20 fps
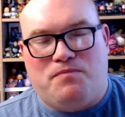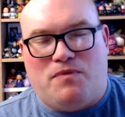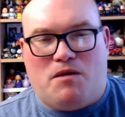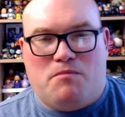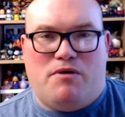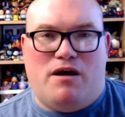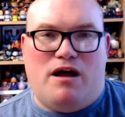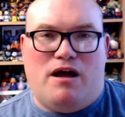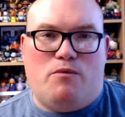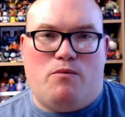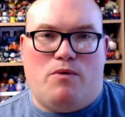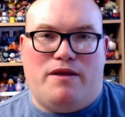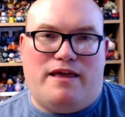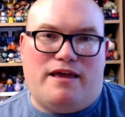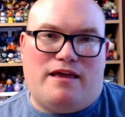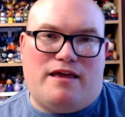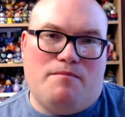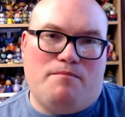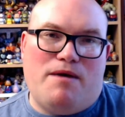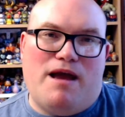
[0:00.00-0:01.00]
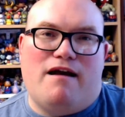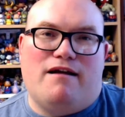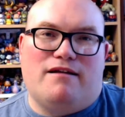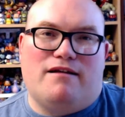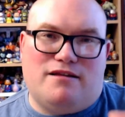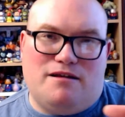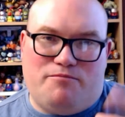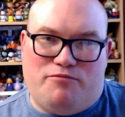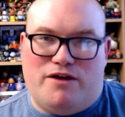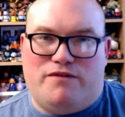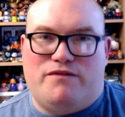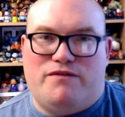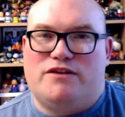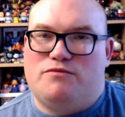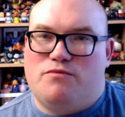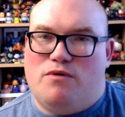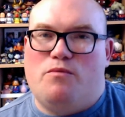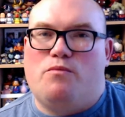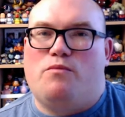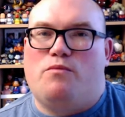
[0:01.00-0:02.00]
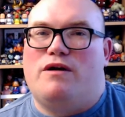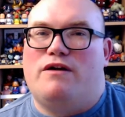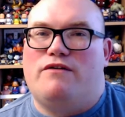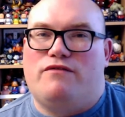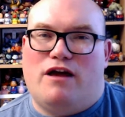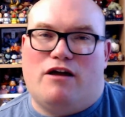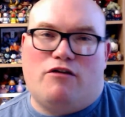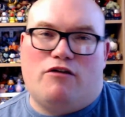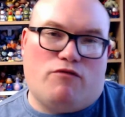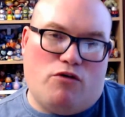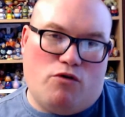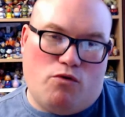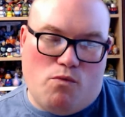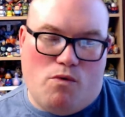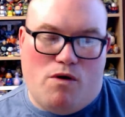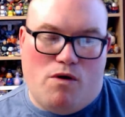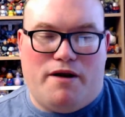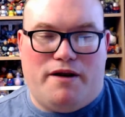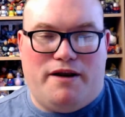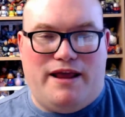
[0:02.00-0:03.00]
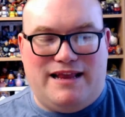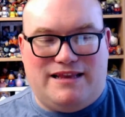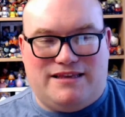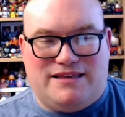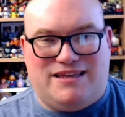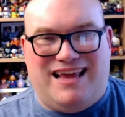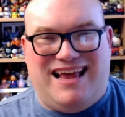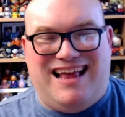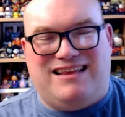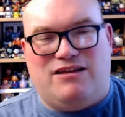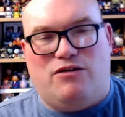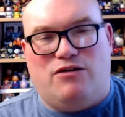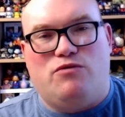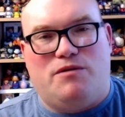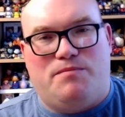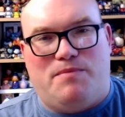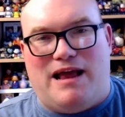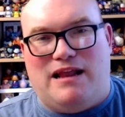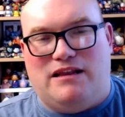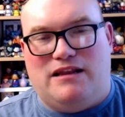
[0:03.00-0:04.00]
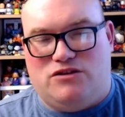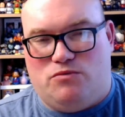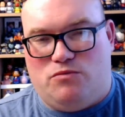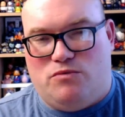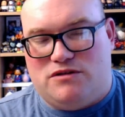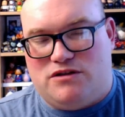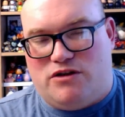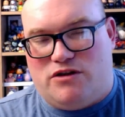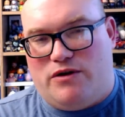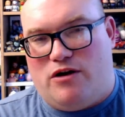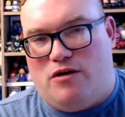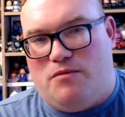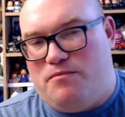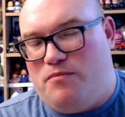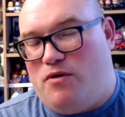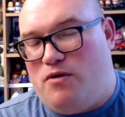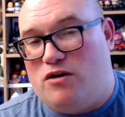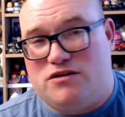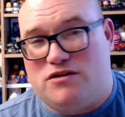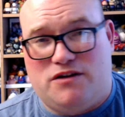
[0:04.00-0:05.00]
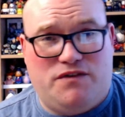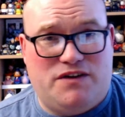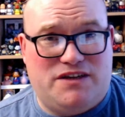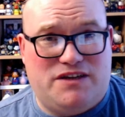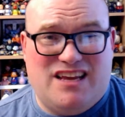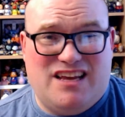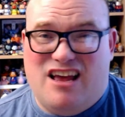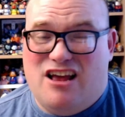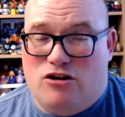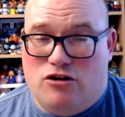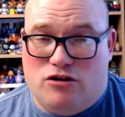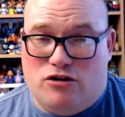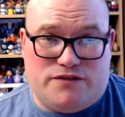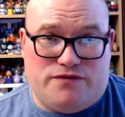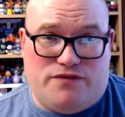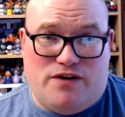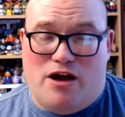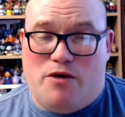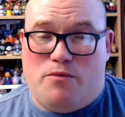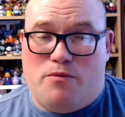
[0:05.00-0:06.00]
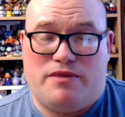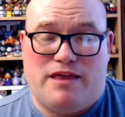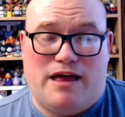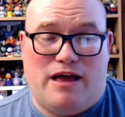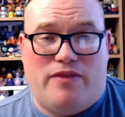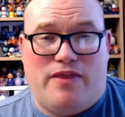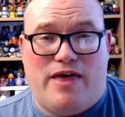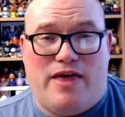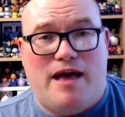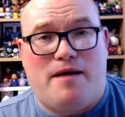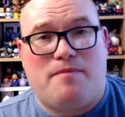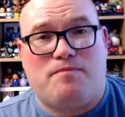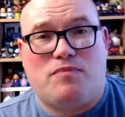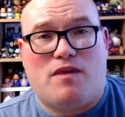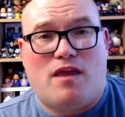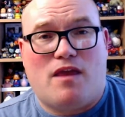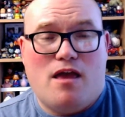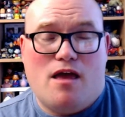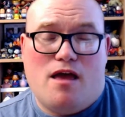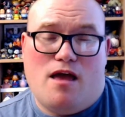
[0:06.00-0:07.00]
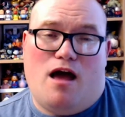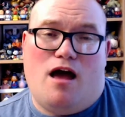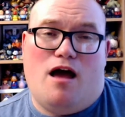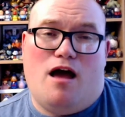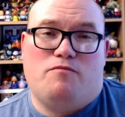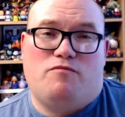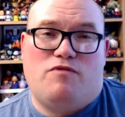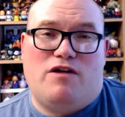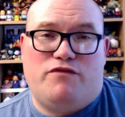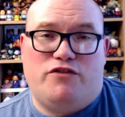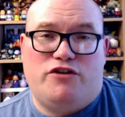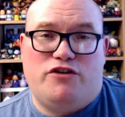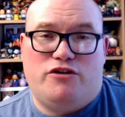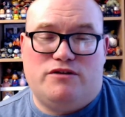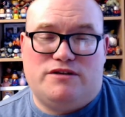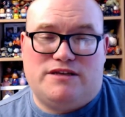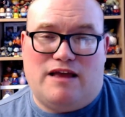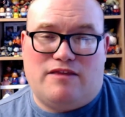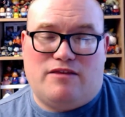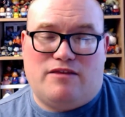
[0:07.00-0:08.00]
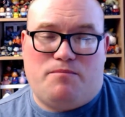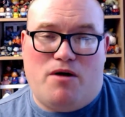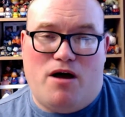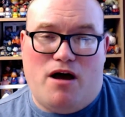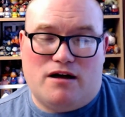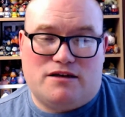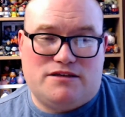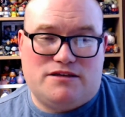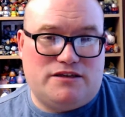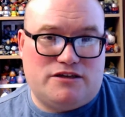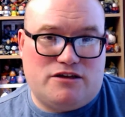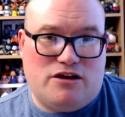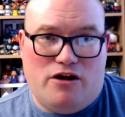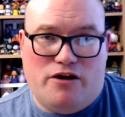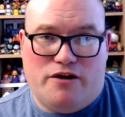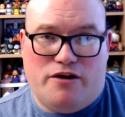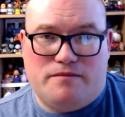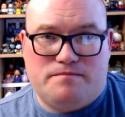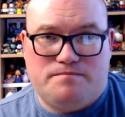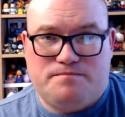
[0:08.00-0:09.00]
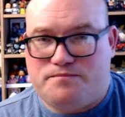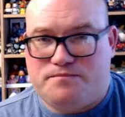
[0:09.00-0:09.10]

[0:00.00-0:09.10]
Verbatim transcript: but when they compare it to the previous one with like Rogue One, it's it all depends on what's going on. Box office looks fine with that there. Um, revenues at the parks has gone